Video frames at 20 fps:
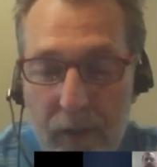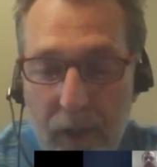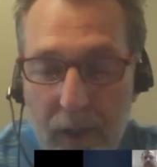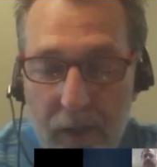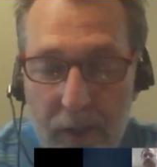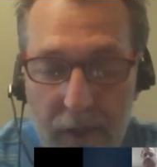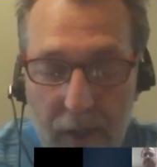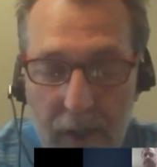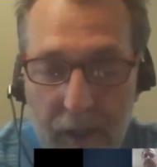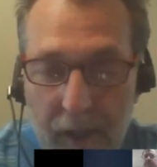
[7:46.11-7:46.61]
is the
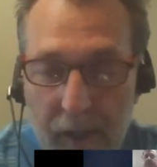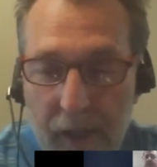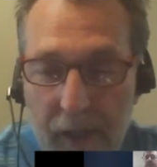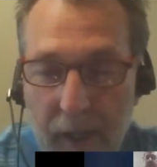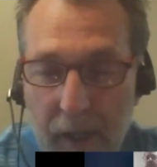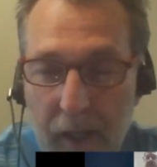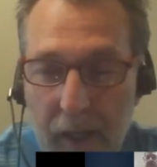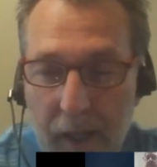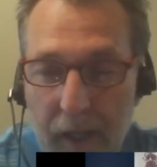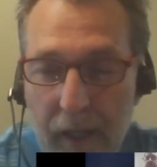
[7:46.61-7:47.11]
internet
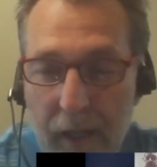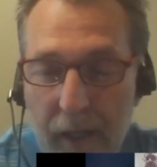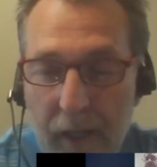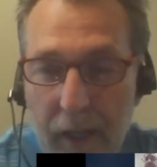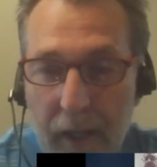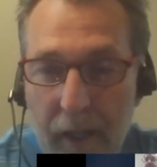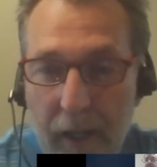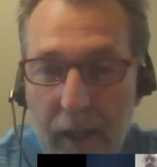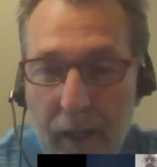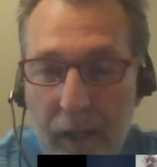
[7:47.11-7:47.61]
and
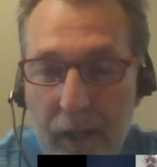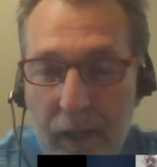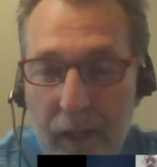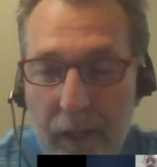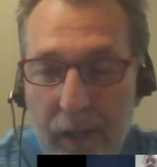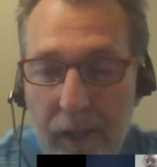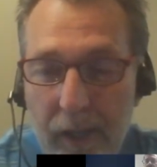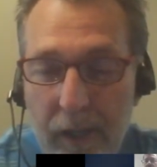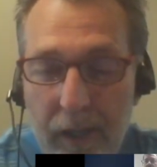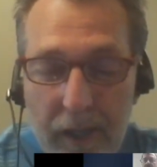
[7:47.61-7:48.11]
a
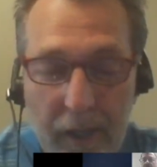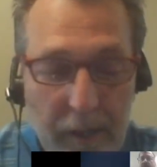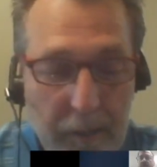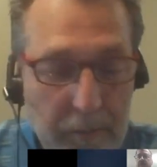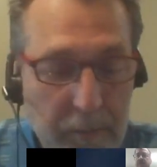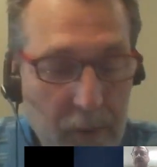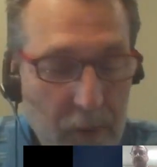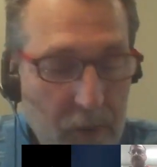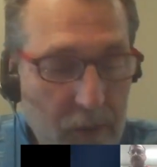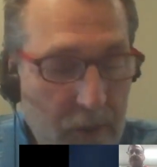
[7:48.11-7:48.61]

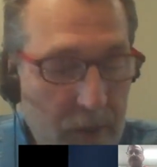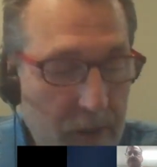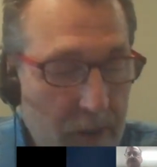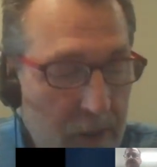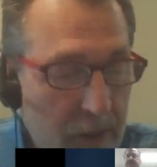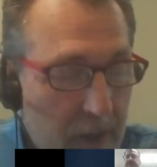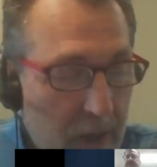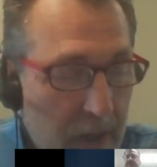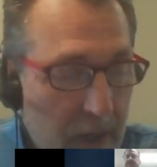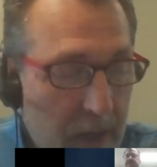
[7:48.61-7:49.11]
computer.
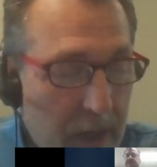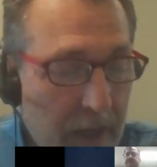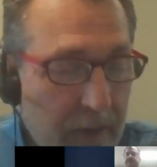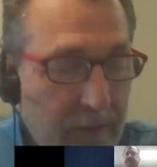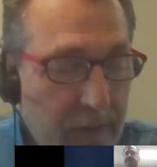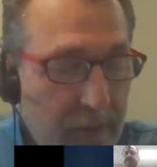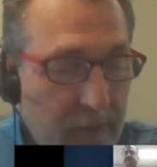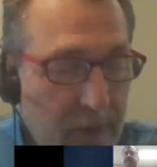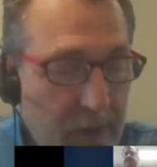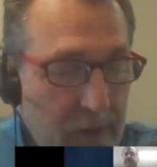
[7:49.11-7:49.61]
I've
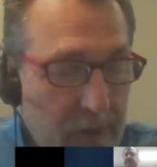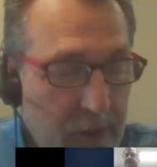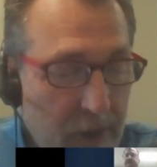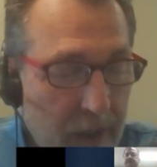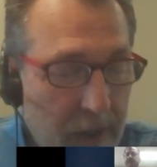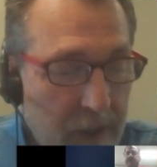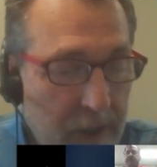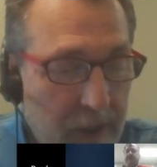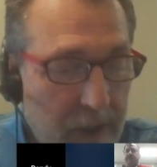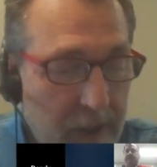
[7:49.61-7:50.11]
even
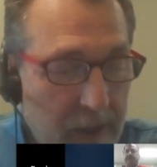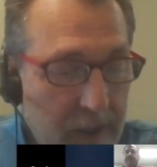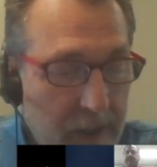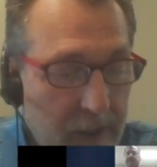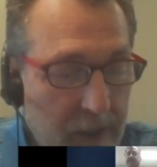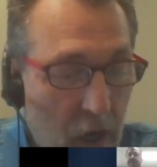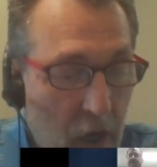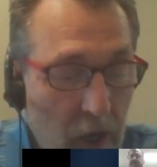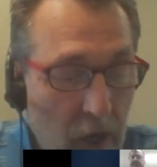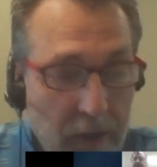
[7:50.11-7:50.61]
traded
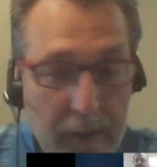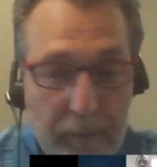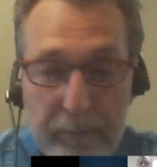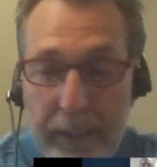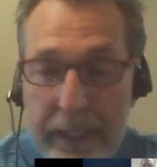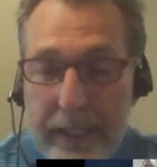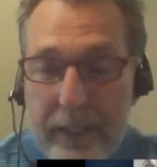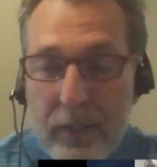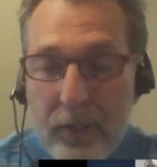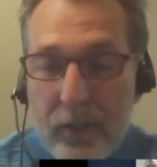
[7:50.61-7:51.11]
on the
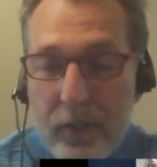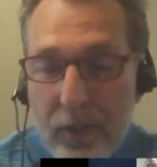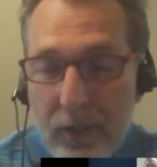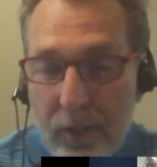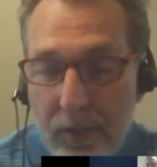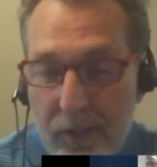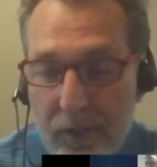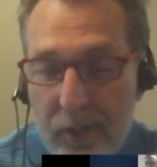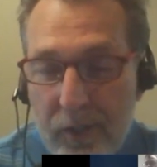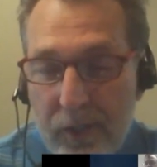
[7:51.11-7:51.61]
beach,
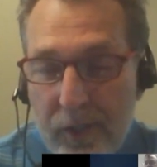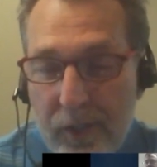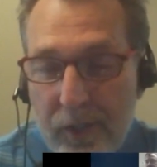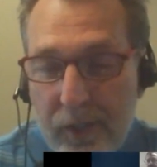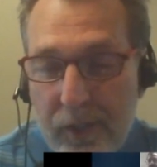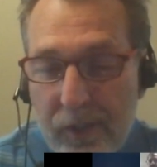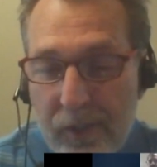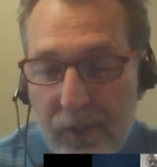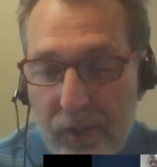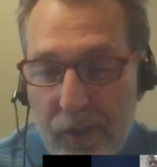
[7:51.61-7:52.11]

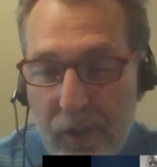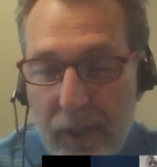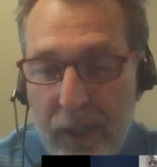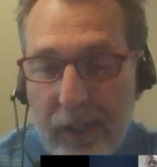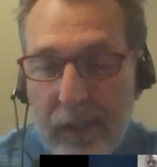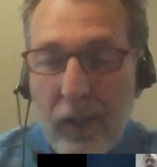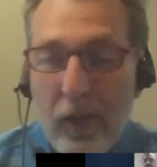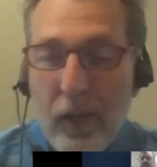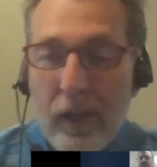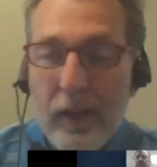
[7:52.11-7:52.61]

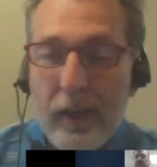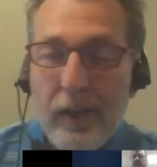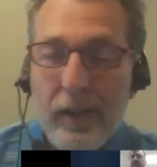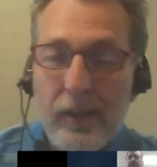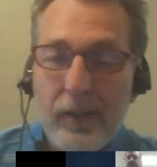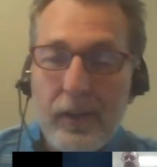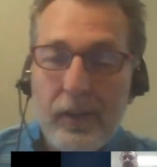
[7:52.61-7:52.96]
sitting on a